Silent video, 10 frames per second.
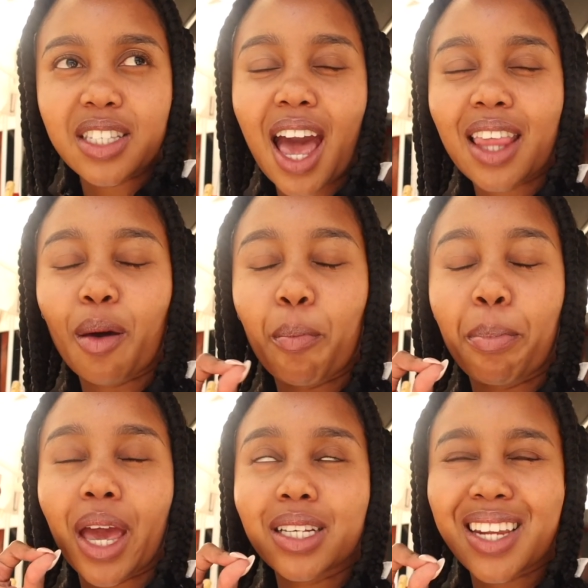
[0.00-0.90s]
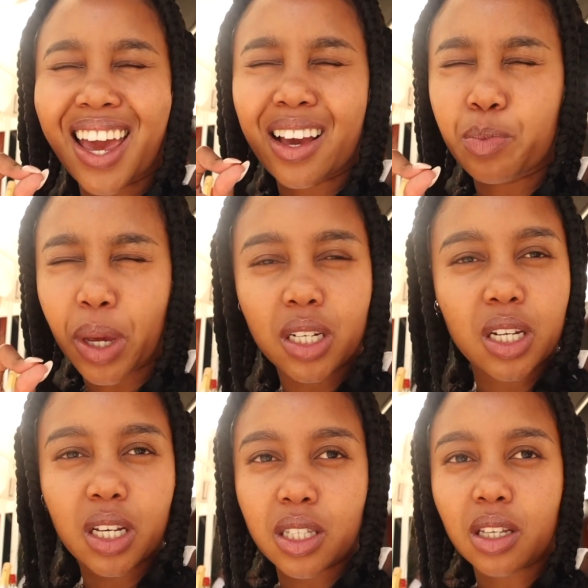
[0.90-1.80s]
Had the best eggs
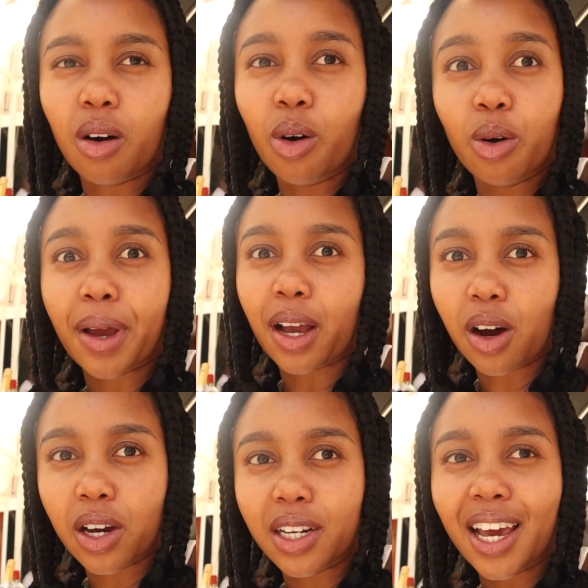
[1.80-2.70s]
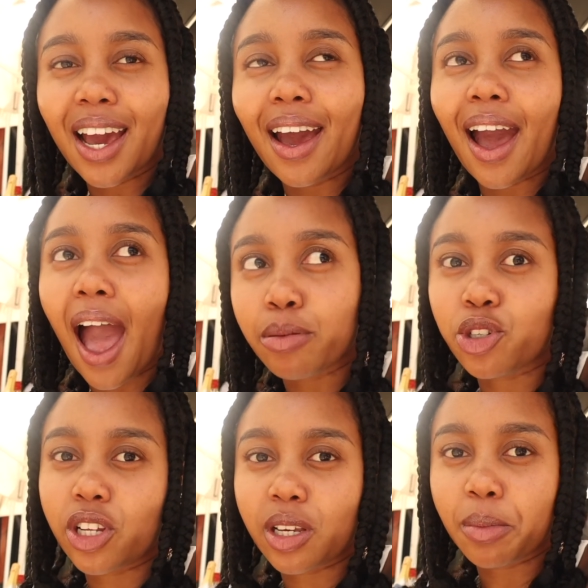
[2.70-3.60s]
benedict, oh my god,
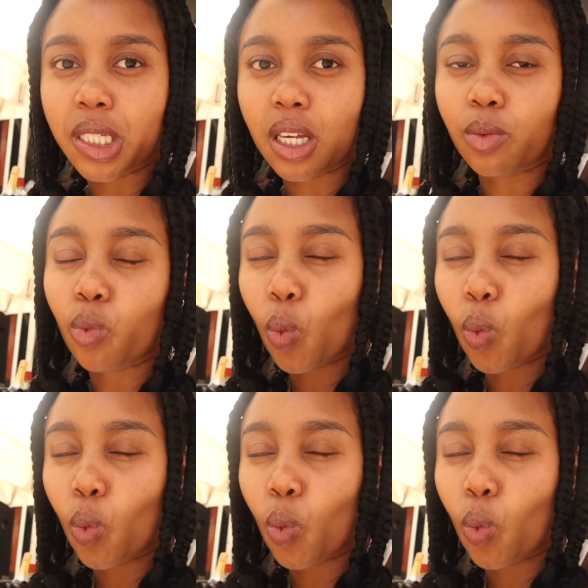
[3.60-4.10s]
absolutely amazing,